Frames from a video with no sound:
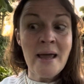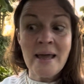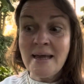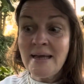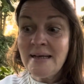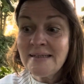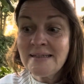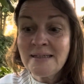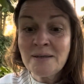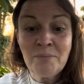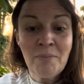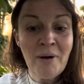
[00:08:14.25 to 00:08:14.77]

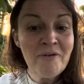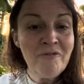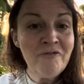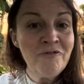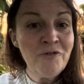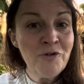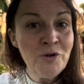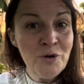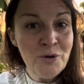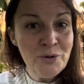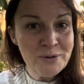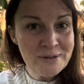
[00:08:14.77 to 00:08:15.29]
eating my
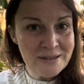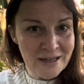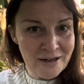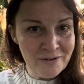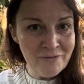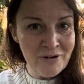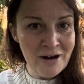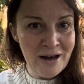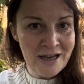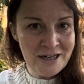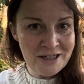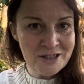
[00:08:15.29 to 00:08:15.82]
food in
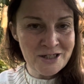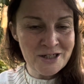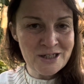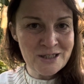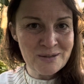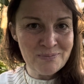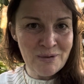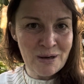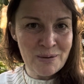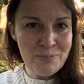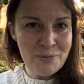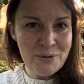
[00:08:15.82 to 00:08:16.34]
relation
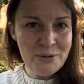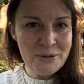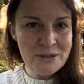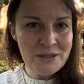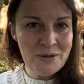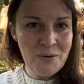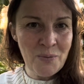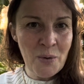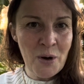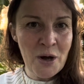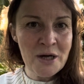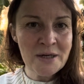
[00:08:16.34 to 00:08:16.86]
to my
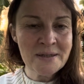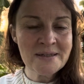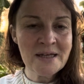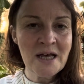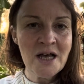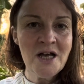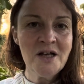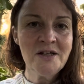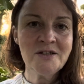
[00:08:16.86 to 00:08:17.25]
beauty words.